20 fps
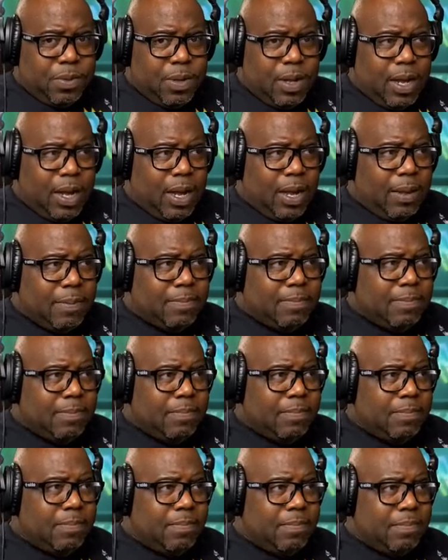
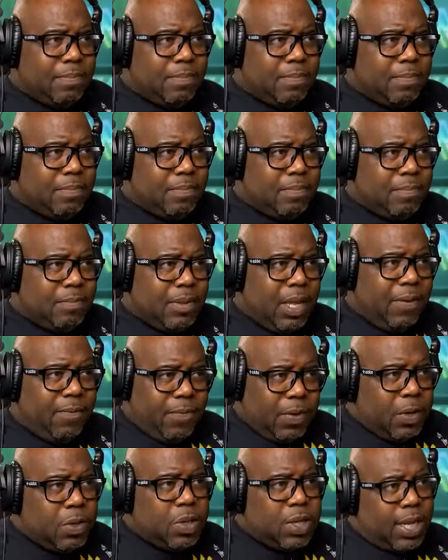Um, it
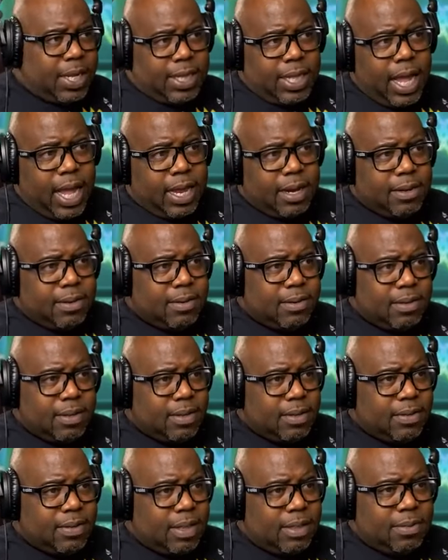feels like that.
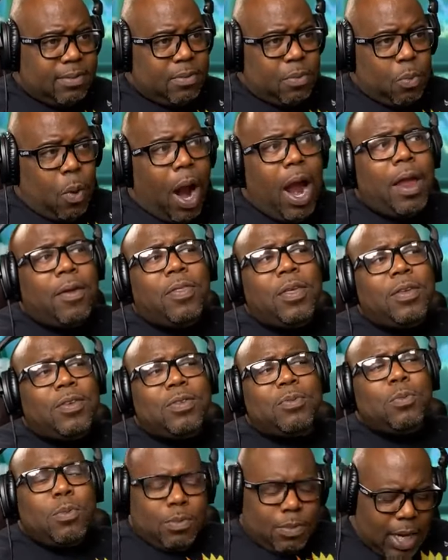Because why are these
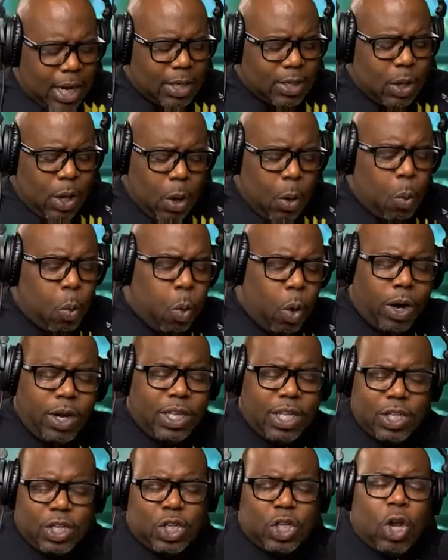guys, where
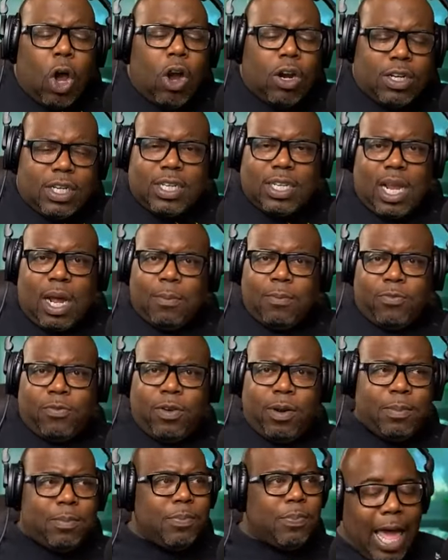did this song just come
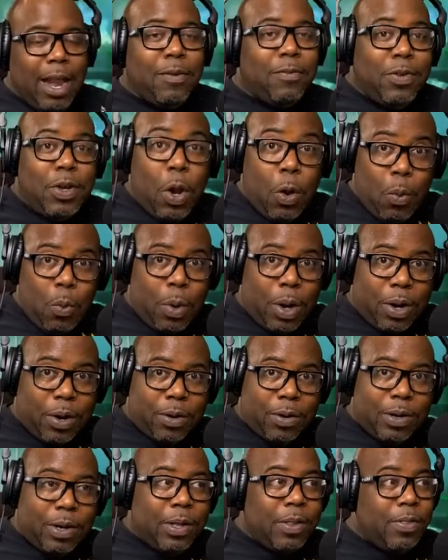from? Out of
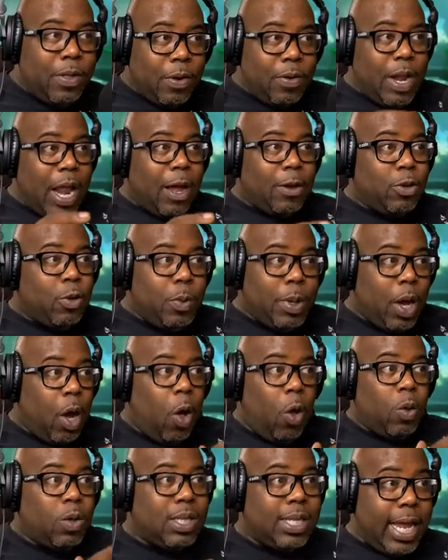nowhere. They're now doing a
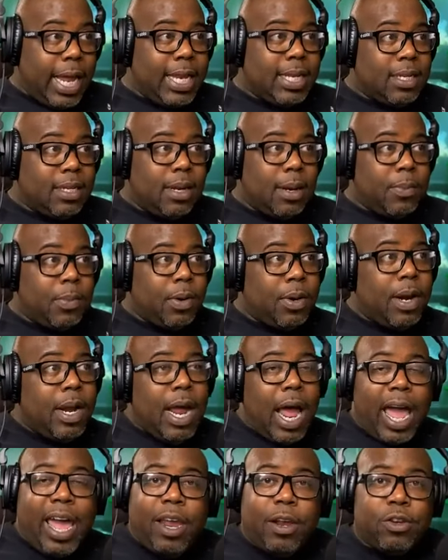whole dance number.
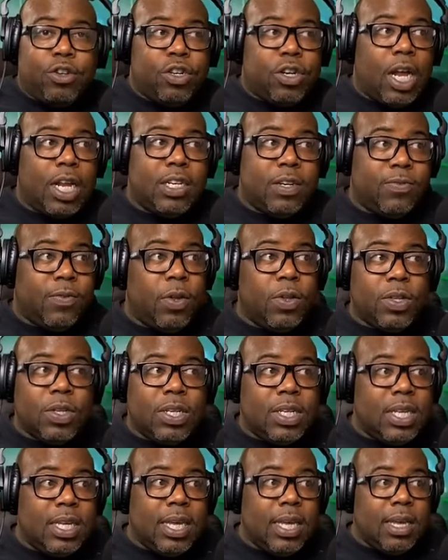I hear John Travolta
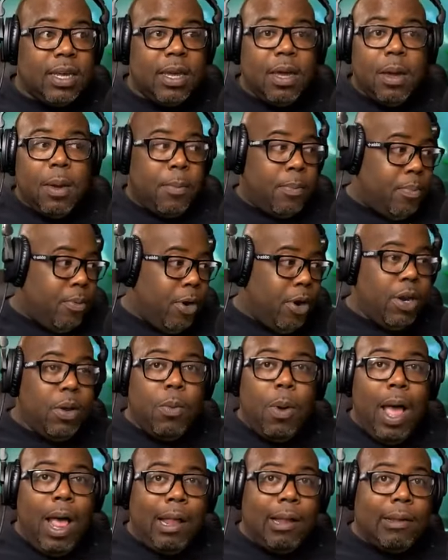singing pretty
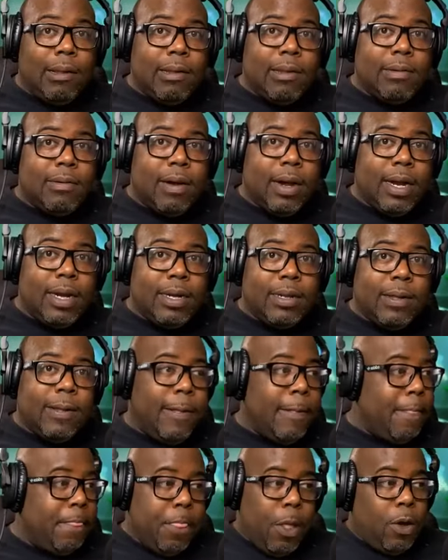well, right?
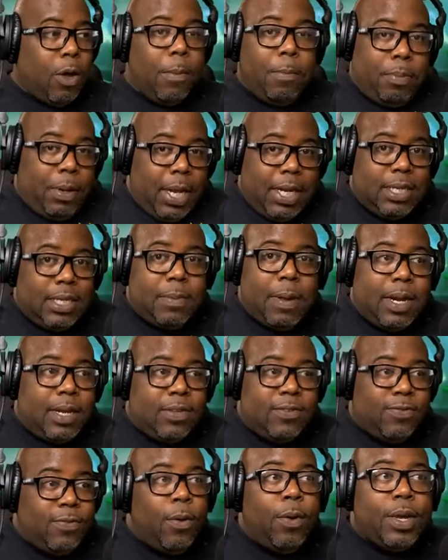No complaints about
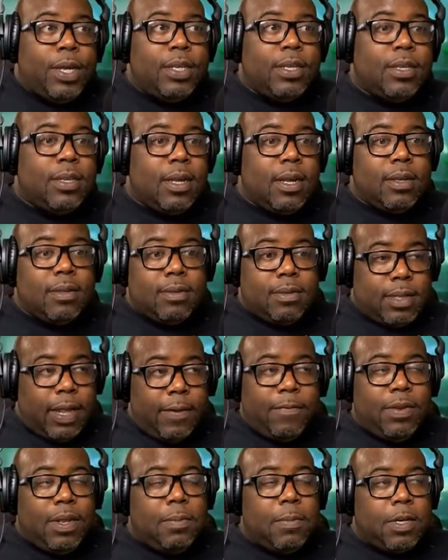his voice. Uh,
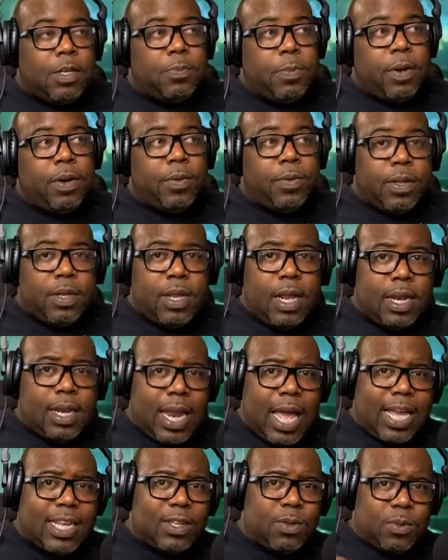definitely much better than that
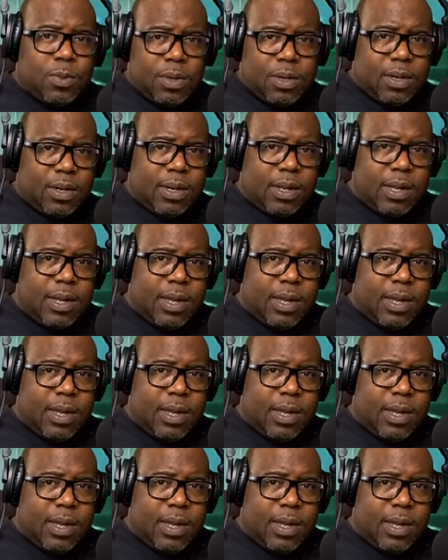last one